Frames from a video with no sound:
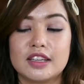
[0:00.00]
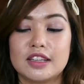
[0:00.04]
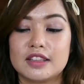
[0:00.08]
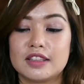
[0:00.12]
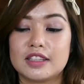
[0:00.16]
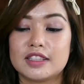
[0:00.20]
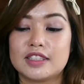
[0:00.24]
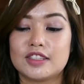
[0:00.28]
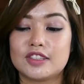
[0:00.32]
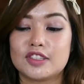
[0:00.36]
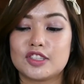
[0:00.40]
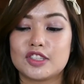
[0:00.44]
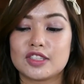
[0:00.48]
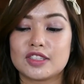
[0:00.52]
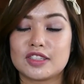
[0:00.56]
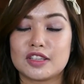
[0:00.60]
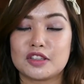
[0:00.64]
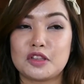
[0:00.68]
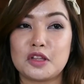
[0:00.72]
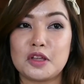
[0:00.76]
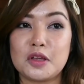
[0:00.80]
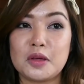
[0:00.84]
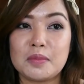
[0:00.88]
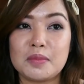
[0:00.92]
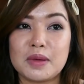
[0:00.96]
This is just a
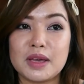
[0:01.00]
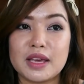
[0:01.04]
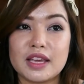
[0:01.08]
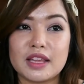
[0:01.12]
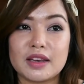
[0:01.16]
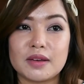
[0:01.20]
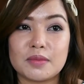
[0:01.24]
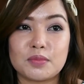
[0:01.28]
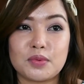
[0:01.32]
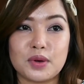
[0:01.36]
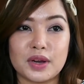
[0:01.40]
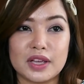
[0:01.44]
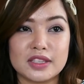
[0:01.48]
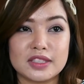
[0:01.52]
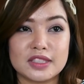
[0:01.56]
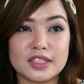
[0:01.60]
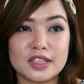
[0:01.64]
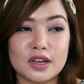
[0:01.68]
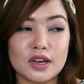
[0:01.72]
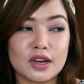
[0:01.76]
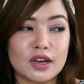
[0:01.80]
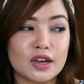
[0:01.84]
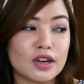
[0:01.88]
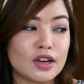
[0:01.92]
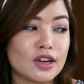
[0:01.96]
little bit
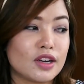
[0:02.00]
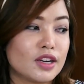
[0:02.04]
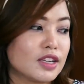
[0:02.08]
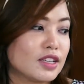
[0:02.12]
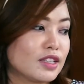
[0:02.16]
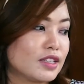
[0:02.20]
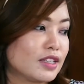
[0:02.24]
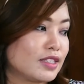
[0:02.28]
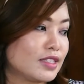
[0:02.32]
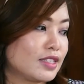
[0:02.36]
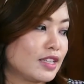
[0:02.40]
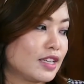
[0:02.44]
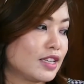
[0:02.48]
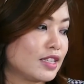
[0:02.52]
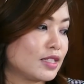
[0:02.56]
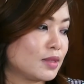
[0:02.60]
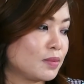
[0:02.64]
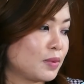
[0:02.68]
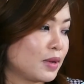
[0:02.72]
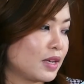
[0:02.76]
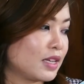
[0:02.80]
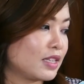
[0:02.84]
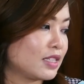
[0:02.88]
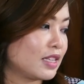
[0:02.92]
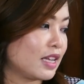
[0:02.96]
pricier. This is
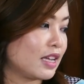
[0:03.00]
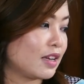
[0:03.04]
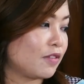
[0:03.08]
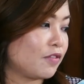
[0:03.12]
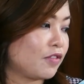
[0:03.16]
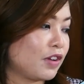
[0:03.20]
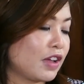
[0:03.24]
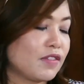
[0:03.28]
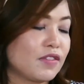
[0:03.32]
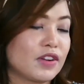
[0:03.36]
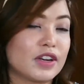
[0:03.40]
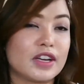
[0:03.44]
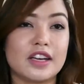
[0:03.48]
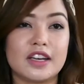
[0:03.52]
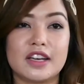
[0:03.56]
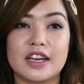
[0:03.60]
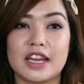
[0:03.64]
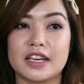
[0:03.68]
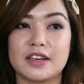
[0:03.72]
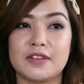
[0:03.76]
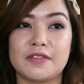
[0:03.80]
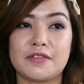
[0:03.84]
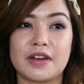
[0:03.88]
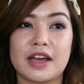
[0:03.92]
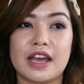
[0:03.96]
priced at
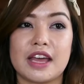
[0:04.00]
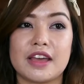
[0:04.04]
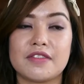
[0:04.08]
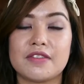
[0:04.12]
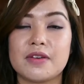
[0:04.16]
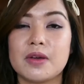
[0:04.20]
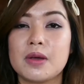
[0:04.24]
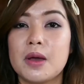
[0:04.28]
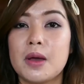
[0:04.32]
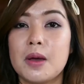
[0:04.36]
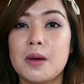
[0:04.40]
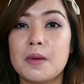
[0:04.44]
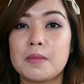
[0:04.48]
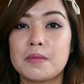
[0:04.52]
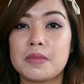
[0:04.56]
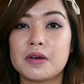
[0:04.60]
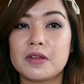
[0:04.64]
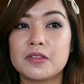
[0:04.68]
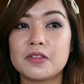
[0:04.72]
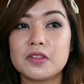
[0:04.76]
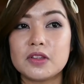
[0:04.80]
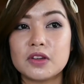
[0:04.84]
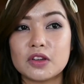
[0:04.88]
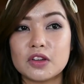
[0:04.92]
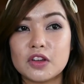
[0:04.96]
595
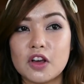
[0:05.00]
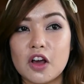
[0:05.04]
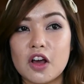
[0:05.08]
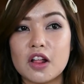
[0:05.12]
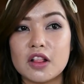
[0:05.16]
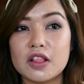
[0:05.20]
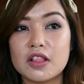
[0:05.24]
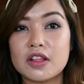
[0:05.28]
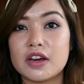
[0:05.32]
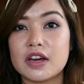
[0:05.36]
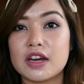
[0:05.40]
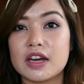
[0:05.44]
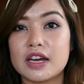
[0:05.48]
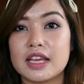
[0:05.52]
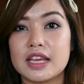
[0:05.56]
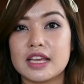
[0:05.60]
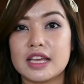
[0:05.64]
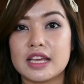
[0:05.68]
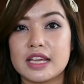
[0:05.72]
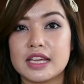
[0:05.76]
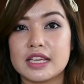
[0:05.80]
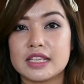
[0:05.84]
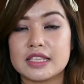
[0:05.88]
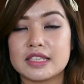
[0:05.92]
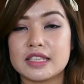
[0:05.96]
but the color
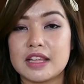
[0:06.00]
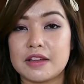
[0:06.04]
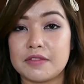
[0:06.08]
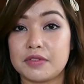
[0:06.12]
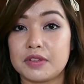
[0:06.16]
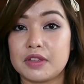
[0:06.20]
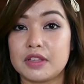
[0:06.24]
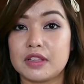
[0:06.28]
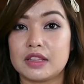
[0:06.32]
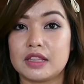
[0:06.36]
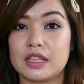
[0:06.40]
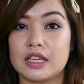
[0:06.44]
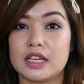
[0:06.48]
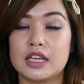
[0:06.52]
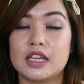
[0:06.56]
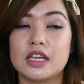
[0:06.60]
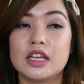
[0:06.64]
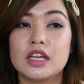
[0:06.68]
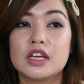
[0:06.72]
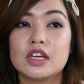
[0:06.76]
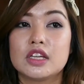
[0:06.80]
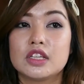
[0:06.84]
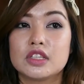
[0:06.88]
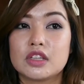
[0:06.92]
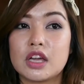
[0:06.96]
is definitely
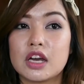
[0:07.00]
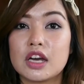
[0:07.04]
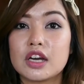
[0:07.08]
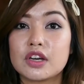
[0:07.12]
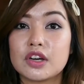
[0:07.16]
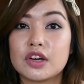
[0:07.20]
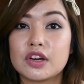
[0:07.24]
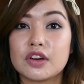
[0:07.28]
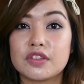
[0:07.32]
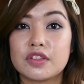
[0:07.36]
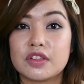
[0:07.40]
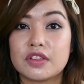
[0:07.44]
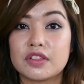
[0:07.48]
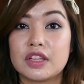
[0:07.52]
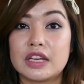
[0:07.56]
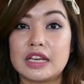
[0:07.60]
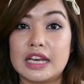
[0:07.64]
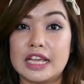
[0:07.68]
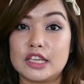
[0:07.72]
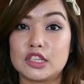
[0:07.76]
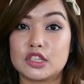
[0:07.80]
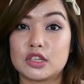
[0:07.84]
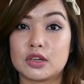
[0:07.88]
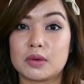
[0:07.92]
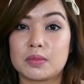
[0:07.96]
darker than the
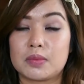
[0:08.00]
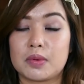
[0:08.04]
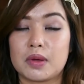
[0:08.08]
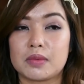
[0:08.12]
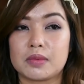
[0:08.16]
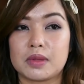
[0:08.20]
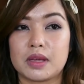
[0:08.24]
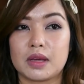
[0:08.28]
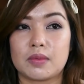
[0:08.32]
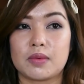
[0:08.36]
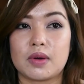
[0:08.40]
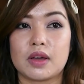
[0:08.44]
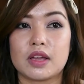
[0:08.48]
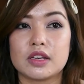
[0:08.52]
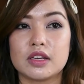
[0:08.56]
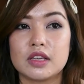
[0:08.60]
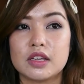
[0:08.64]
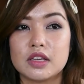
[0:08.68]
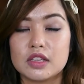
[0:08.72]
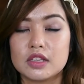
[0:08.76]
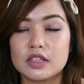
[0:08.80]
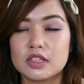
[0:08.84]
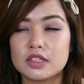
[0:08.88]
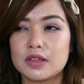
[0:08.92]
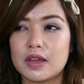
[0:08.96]
Nature Republic one.
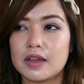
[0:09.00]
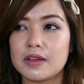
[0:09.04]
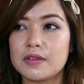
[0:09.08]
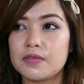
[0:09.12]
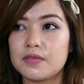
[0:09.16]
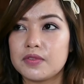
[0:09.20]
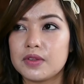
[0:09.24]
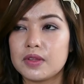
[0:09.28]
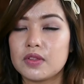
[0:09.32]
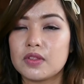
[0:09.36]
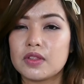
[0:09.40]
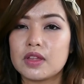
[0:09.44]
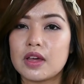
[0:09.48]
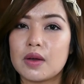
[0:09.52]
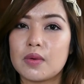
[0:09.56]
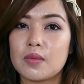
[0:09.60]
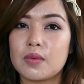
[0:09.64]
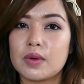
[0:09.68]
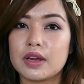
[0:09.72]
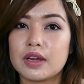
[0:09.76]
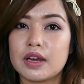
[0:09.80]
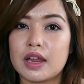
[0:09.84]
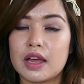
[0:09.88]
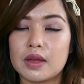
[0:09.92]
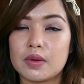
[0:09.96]
So I feel that
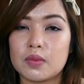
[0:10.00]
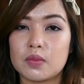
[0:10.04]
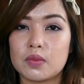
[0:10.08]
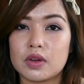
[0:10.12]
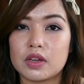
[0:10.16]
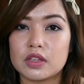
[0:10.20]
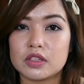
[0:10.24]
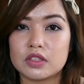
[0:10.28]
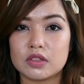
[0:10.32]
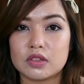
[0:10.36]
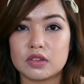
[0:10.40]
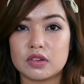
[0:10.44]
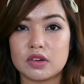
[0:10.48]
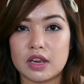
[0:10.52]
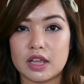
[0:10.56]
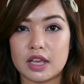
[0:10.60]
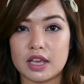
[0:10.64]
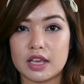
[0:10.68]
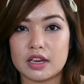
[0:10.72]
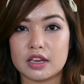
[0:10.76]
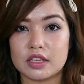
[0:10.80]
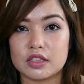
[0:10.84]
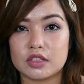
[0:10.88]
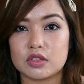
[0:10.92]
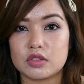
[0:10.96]
when I want to
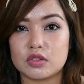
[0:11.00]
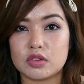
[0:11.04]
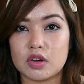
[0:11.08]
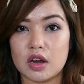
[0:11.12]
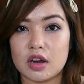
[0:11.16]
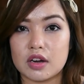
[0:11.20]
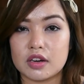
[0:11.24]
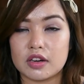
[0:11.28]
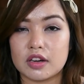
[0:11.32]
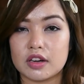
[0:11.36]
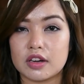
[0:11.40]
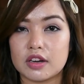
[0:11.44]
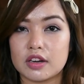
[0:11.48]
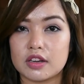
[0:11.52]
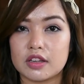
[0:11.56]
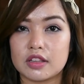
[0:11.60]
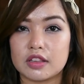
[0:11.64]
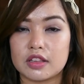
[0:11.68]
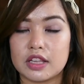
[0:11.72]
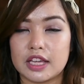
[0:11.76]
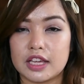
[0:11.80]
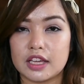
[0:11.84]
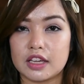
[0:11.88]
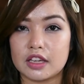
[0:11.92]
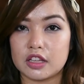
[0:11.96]
create a stronger
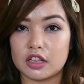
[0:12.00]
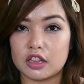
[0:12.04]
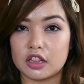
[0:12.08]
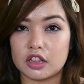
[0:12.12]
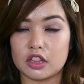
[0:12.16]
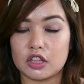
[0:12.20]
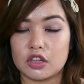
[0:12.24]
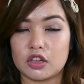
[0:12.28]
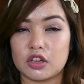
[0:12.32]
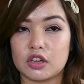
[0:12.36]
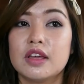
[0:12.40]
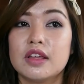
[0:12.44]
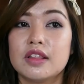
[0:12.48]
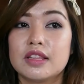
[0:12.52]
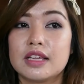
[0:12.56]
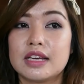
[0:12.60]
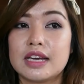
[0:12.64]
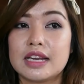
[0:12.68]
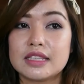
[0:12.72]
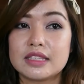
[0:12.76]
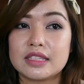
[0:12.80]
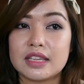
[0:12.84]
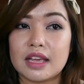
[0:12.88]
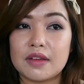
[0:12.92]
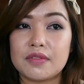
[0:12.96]
like look, then
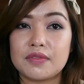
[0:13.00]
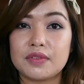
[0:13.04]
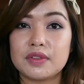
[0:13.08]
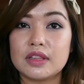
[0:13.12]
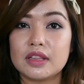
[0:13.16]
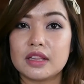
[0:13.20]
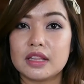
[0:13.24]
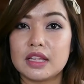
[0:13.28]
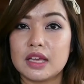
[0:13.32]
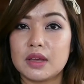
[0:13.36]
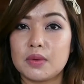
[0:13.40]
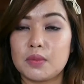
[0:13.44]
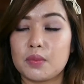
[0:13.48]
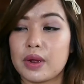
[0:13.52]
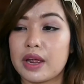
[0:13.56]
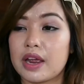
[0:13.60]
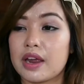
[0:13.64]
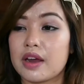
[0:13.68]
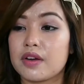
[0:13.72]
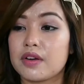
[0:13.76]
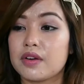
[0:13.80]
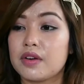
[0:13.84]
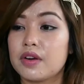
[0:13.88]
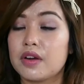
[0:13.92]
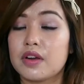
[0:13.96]
I definitely
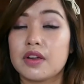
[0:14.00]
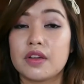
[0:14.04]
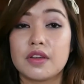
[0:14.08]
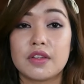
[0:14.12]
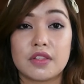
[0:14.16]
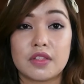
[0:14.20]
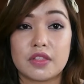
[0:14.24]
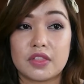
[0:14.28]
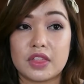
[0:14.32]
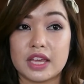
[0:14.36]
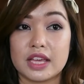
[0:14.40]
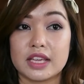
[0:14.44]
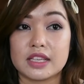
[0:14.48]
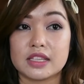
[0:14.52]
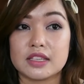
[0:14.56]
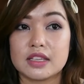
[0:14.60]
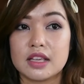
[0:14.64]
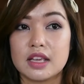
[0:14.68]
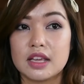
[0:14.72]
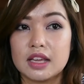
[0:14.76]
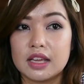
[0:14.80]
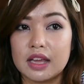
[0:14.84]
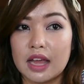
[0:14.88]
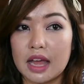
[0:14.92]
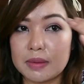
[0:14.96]
wear this.
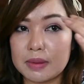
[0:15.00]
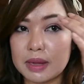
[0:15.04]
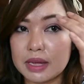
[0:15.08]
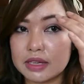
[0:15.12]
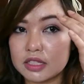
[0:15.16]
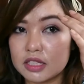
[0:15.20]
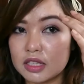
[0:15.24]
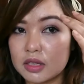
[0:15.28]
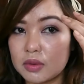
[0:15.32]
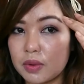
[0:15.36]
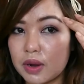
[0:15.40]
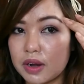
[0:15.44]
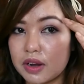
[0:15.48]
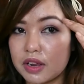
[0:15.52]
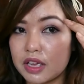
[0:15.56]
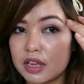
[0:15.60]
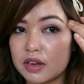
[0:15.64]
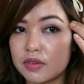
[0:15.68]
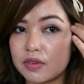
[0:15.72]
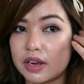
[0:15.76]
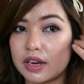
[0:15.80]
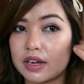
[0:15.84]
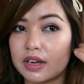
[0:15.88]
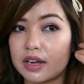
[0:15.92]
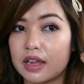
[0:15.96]
I'm actually wearing
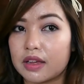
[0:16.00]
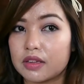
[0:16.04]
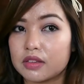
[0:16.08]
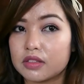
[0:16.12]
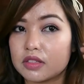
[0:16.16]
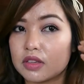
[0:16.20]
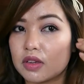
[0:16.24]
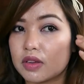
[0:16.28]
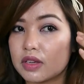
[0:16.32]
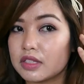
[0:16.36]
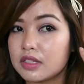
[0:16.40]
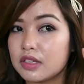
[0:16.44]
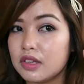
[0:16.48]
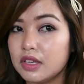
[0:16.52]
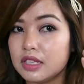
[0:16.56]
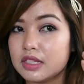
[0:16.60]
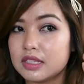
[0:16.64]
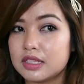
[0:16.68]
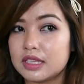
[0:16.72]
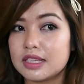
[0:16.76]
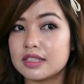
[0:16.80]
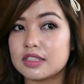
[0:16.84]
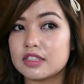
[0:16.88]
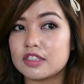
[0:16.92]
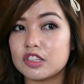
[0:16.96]
it right now. So as you can
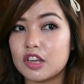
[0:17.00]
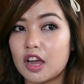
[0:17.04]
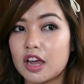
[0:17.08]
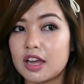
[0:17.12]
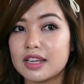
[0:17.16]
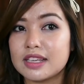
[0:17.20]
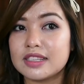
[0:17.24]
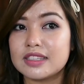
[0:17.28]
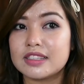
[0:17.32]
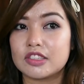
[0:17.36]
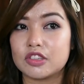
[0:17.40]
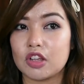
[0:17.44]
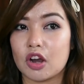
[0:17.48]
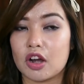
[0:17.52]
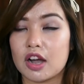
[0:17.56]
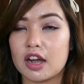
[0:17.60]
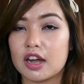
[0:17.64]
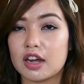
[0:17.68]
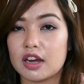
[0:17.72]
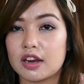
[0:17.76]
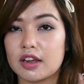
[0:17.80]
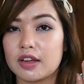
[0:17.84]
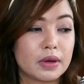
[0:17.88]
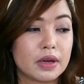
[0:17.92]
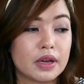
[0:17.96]
see, it's not as
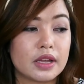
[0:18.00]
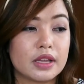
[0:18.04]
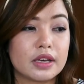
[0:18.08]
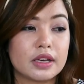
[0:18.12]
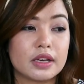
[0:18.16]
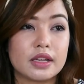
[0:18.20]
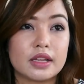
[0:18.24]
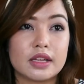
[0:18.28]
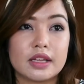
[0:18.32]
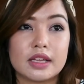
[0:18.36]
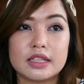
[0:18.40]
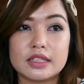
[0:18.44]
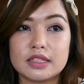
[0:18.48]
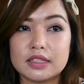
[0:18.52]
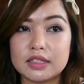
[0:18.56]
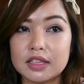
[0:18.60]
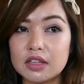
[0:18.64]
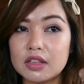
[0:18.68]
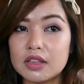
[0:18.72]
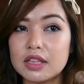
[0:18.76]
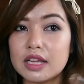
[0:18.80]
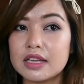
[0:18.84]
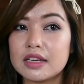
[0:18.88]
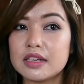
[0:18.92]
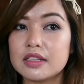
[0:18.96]
dark, but it
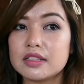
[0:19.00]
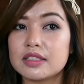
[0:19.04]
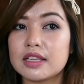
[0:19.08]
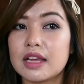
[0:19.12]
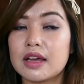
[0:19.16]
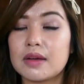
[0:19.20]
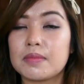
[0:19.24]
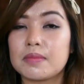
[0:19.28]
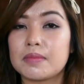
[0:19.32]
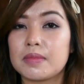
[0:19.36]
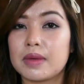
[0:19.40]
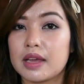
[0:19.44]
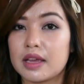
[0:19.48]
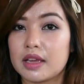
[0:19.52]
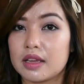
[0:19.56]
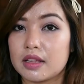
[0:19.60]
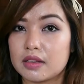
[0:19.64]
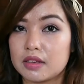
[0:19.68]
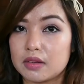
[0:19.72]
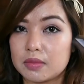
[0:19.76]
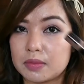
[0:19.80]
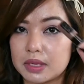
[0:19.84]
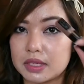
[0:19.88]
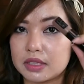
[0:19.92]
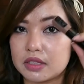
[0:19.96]
still lightens up
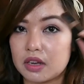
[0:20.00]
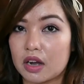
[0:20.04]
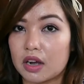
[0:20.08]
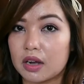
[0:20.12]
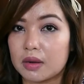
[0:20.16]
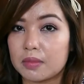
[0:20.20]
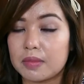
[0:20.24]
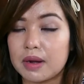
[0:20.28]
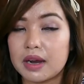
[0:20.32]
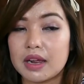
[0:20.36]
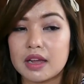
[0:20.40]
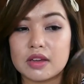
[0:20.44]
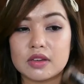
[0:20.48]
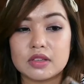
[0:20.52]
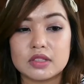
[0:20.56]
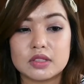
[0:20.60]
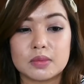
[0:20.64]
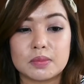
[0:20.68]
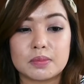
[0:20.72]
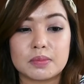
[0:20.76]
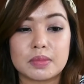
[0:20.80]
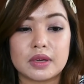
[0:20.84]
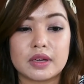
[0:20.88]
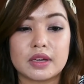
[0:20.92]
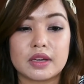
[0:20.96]
my, my dark brows,
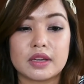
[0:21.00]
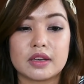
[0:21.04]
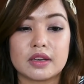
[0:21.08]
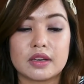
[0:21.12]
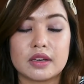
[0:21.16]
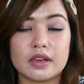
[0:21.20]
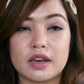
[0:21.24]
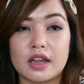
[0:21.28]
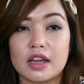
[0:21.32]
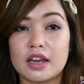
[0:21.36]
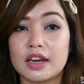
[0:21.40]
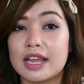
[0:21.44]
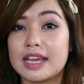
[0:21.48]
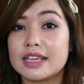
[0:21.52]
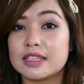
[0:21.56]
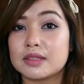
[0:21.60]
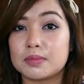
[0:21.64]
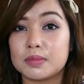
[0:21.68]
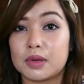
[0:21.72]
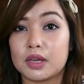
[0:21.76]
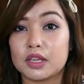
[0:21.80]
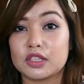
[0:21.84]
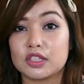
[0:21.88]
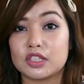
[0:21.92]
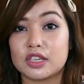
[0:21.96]
but not as
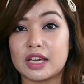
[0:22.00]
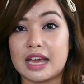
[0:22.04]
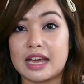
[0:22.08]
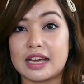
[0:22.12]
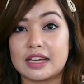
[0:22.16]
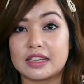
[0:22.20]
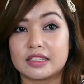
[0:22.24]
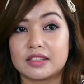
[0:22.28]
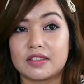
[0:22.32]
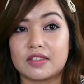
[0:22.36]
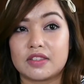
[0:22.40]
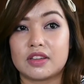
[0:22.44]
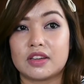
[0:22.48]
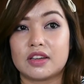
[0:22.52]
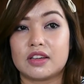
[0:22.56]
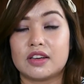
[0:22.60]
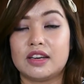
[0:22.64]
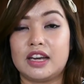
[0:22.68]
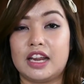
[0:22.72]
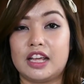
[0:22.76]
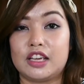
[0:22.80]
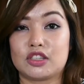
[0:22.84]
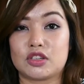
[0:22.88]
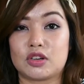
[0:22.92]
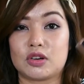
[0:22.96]
much as the
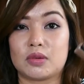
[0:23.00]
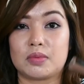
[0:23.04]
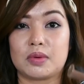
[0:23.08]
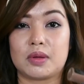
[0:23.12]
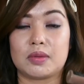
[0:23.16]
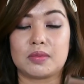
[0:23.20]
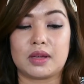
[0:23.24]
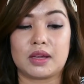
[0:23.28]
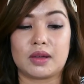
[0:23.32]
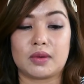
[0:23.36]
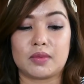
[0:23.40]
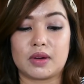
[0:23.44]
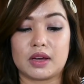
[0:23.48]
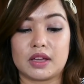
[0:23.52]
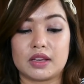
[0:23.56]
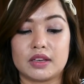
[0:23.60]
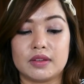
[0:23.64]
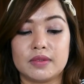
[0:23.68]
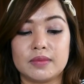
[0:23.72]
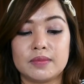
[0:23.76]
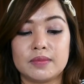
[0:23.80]
Nature Republic one.